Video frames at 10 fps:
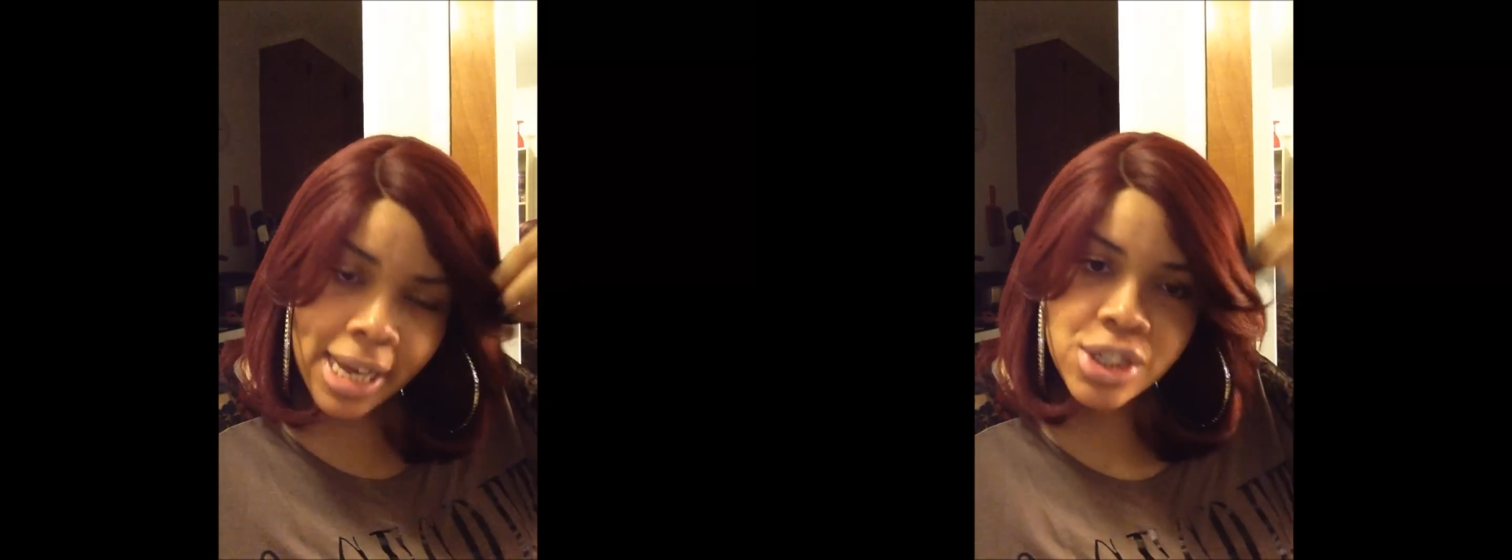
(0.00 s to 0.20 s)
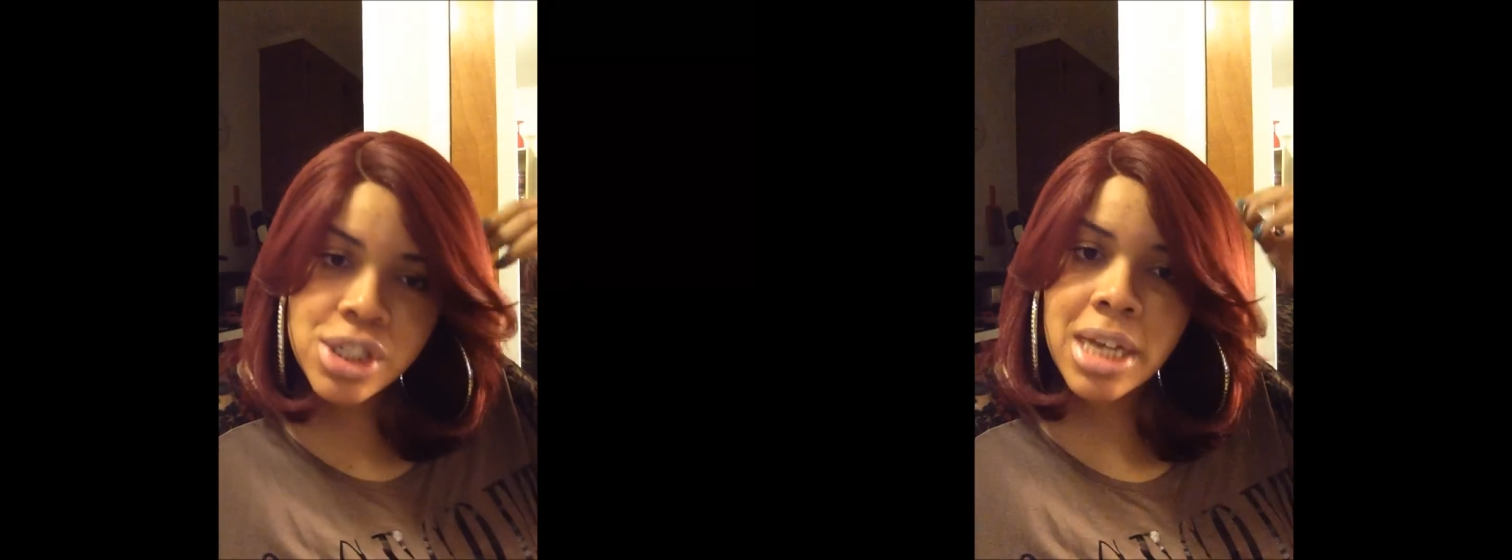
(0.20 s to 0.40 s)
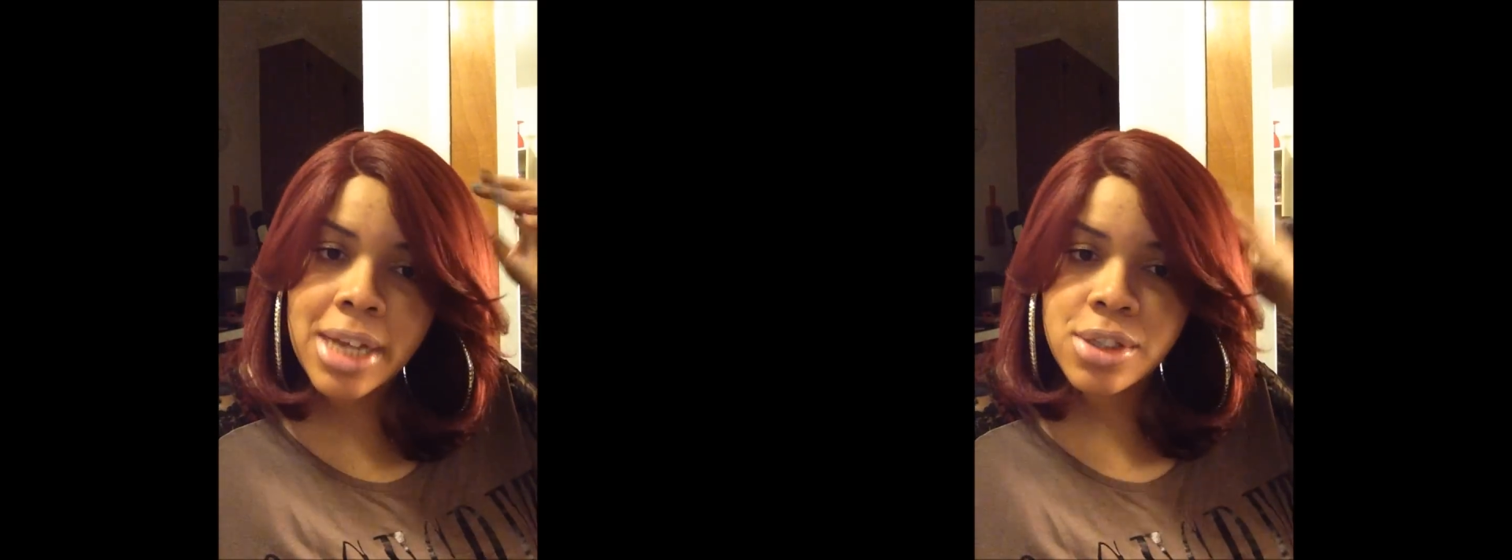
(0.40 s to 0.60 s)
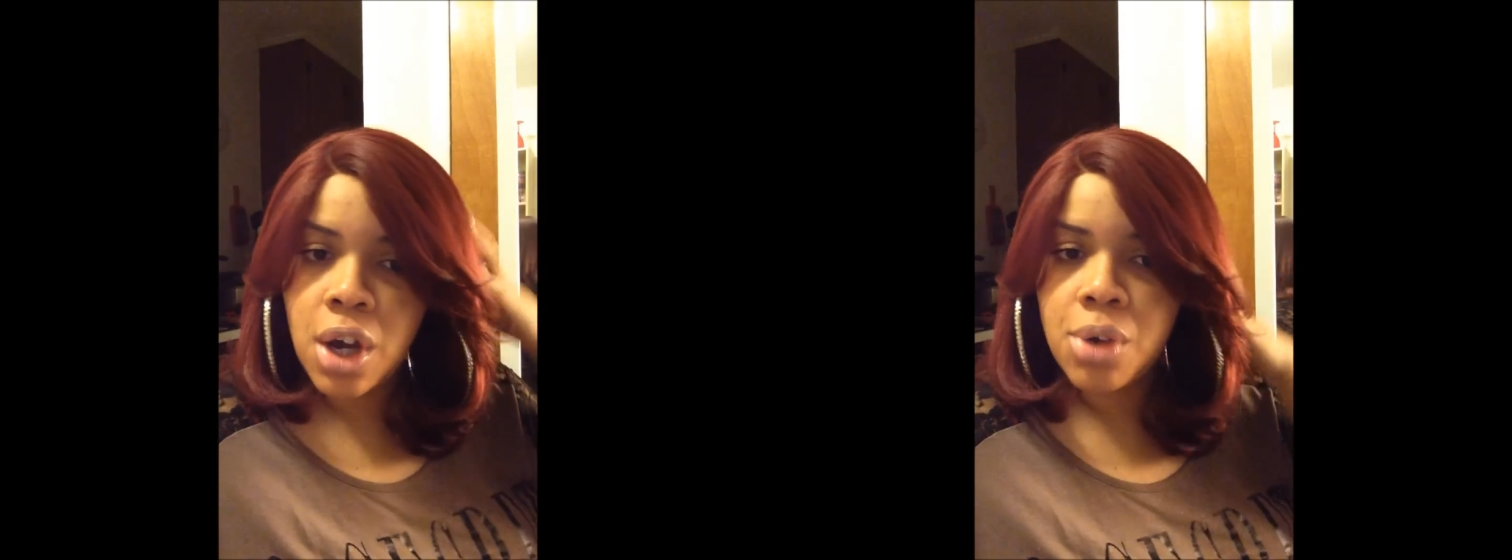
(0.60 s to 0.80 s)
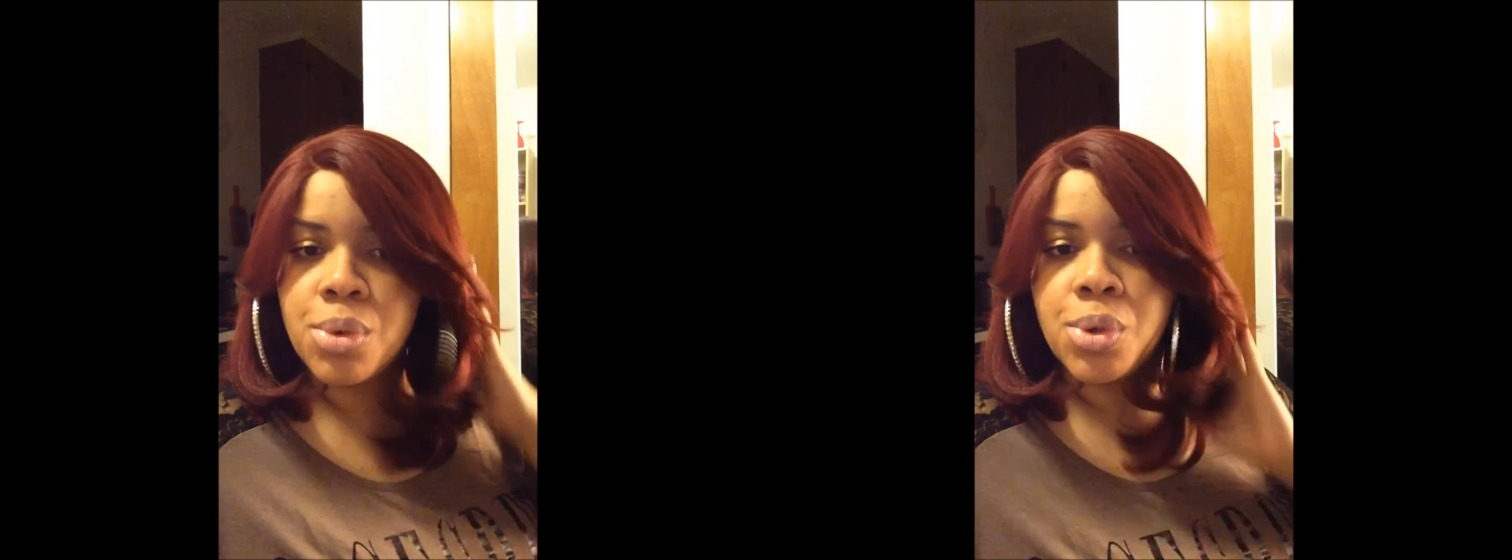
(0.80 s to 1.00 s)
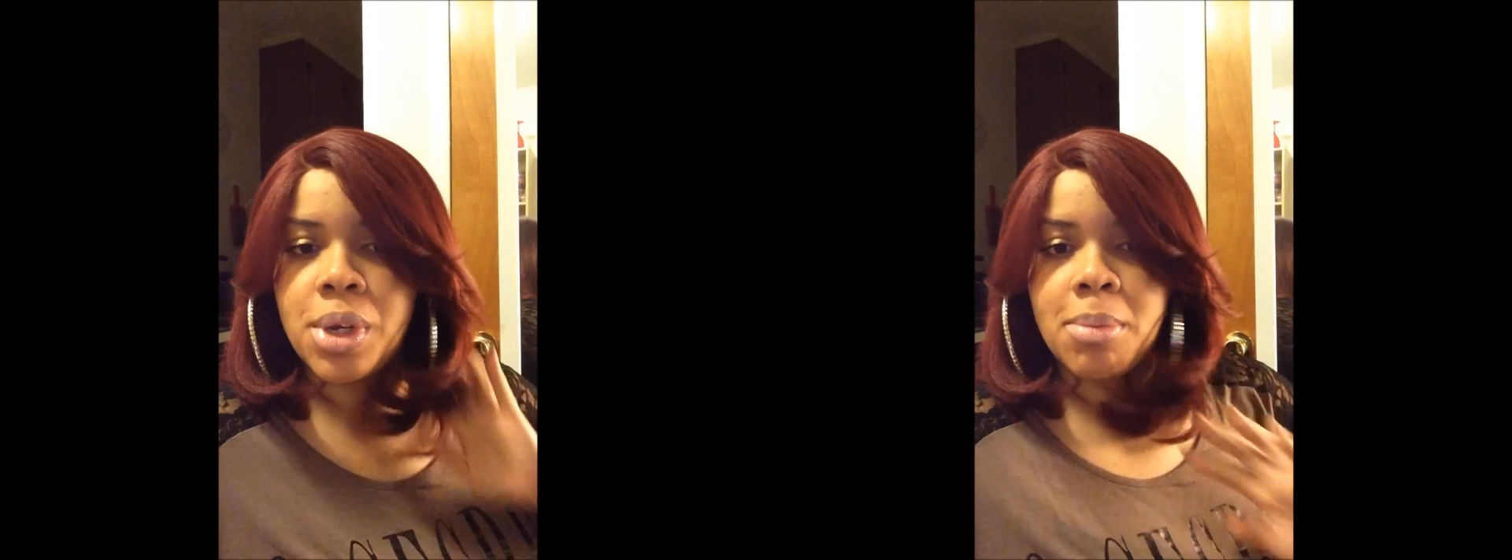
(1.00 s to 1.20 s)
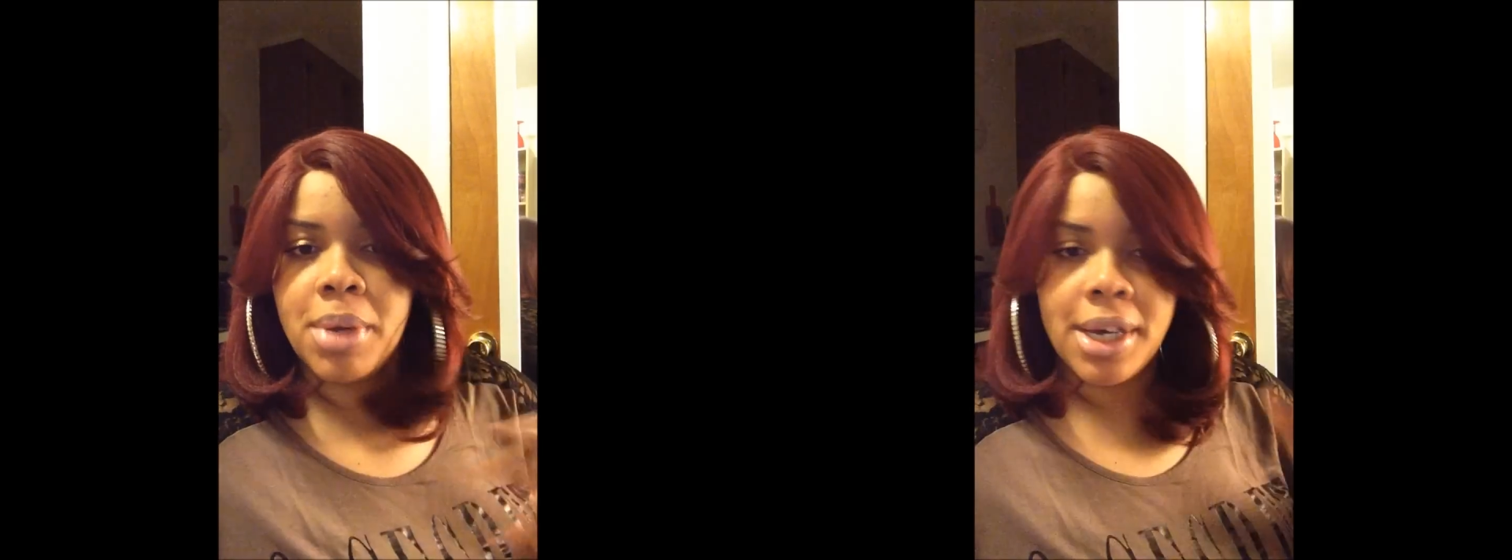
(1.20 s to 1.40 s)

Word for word: and she's not dark rooted.